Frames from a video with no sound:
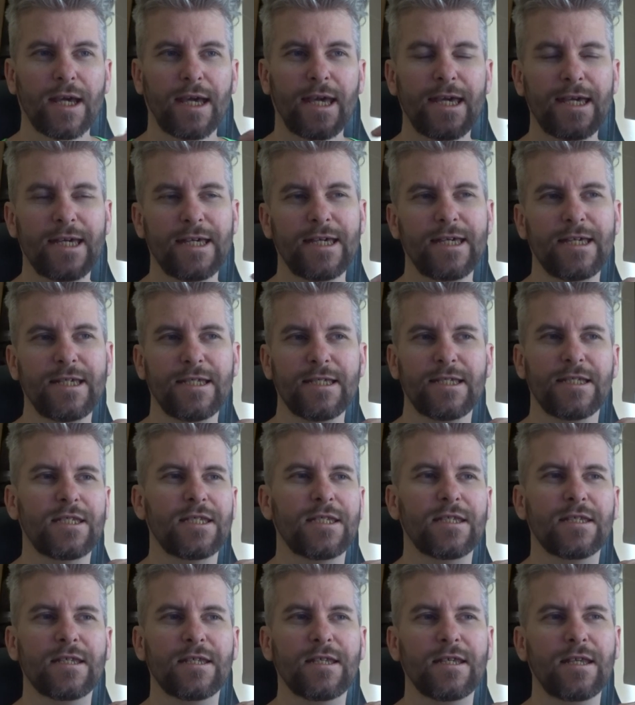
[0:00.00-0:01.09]

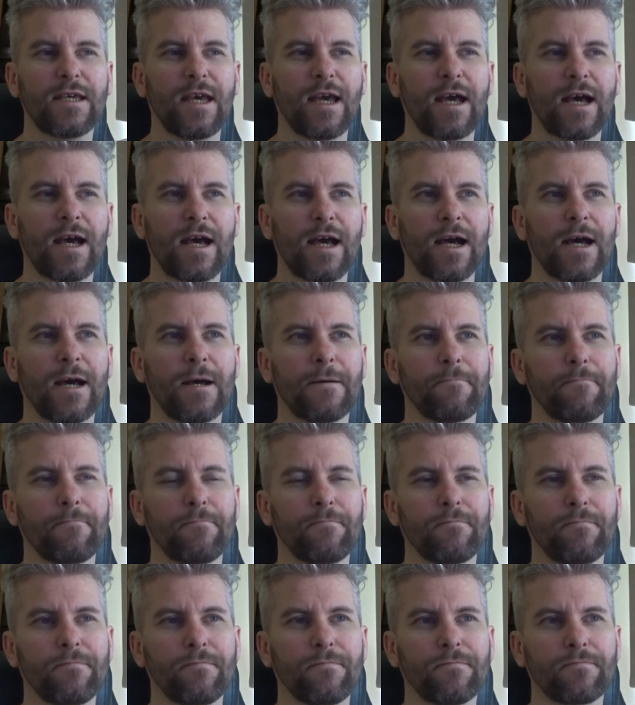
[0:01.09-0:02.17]
is well,